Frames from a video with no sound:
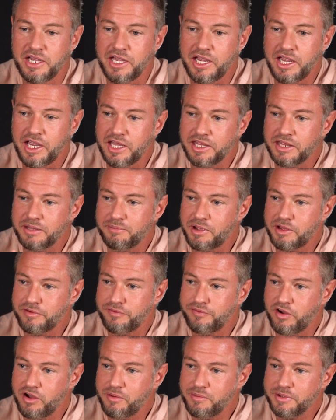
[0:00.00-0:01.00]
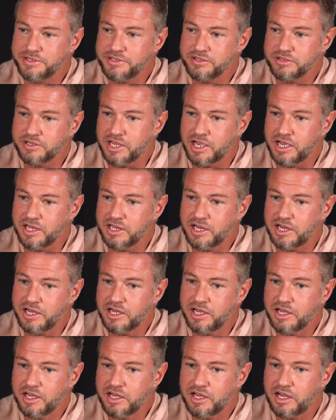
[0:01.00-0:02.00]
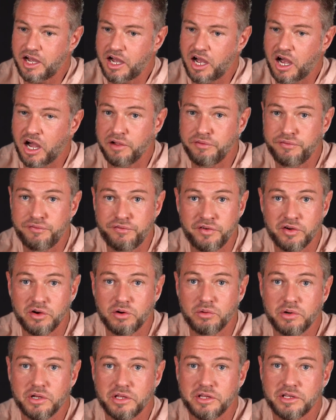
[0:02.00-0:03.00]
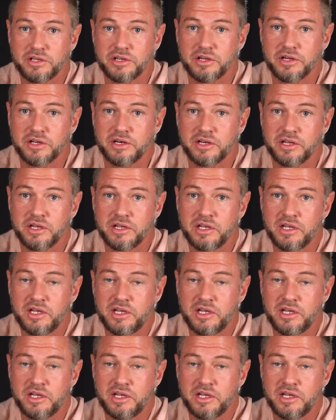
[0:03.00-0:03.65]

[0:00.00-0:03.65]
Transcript: and the metformin together, I feel really good.